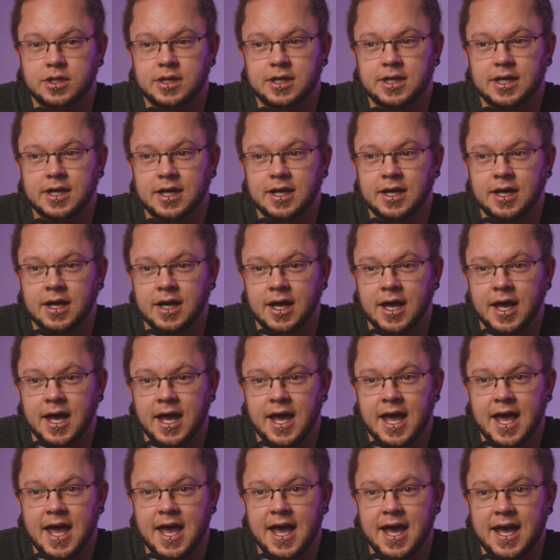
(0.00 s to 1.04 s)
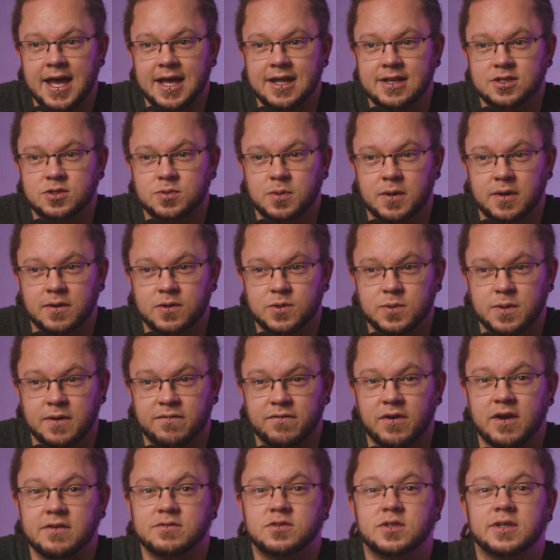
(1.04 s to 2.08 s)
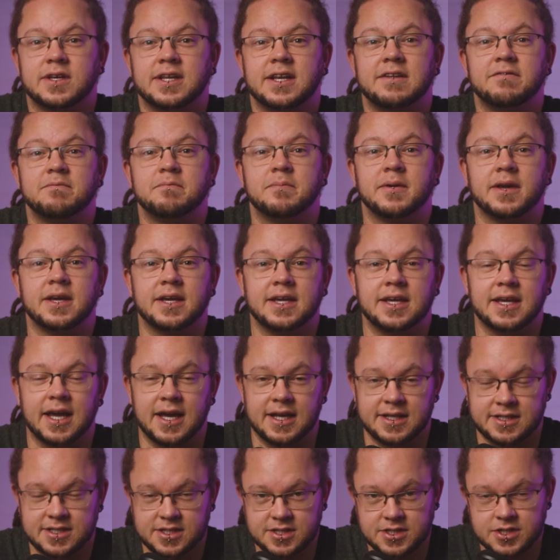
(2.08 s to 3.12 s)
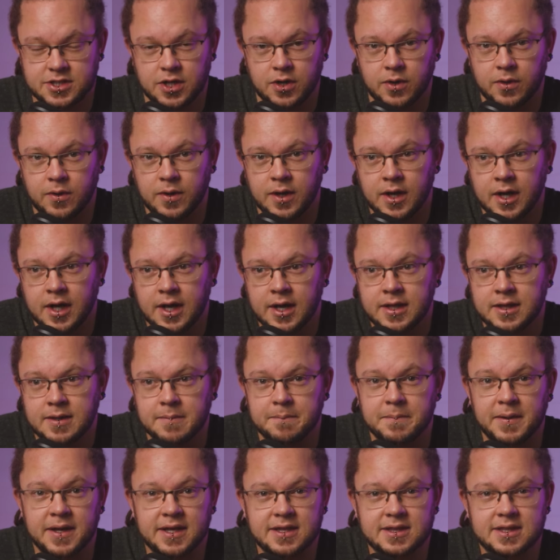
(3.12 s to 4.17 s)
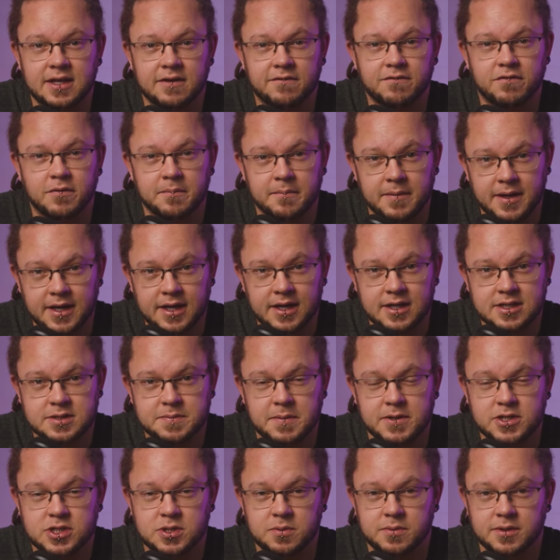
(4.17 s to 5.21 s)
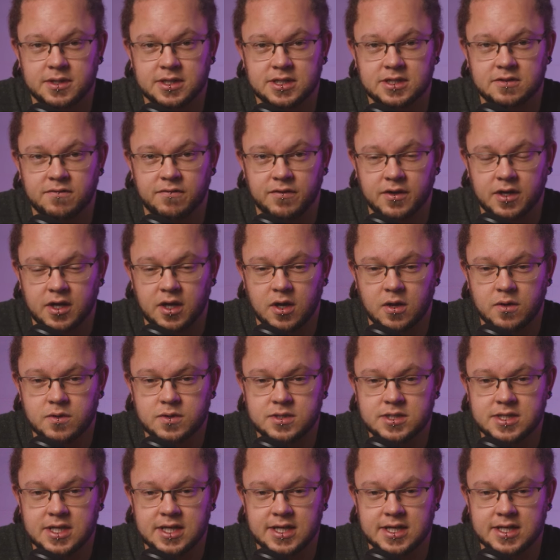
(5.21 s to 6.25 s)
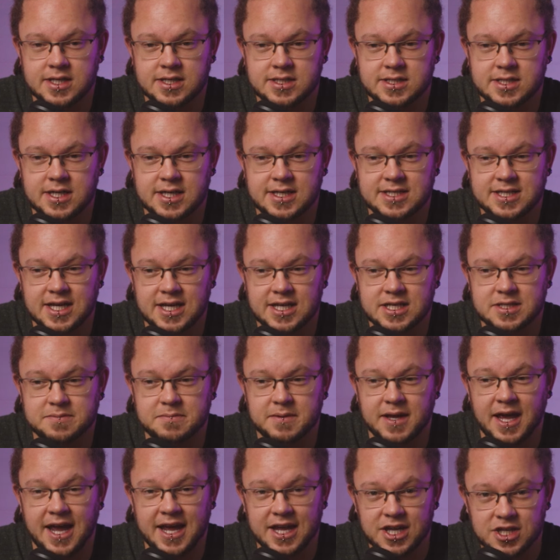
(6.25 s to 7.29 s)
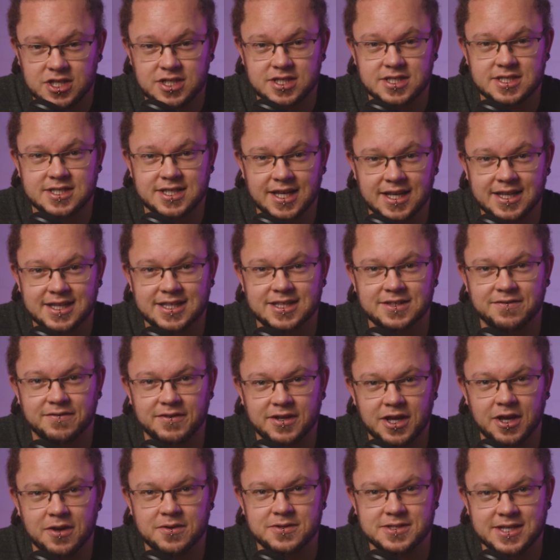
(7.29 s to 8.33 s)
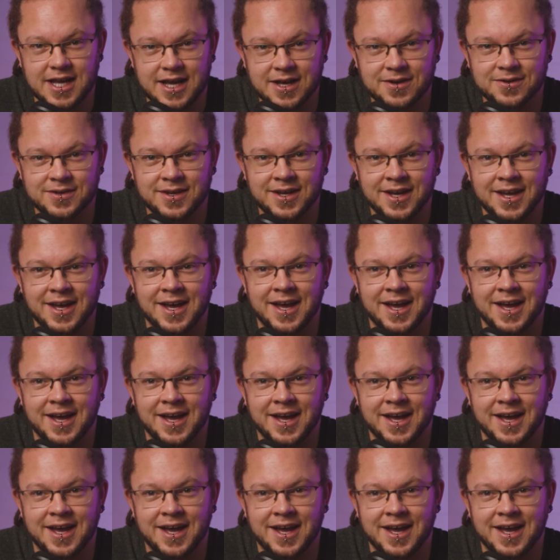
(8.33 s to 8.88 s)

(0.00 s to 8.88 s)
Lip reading: year, and 2025 is looking even bigger yet. So the big thing for me, especially with these videos, is it takes me ages to get these videos out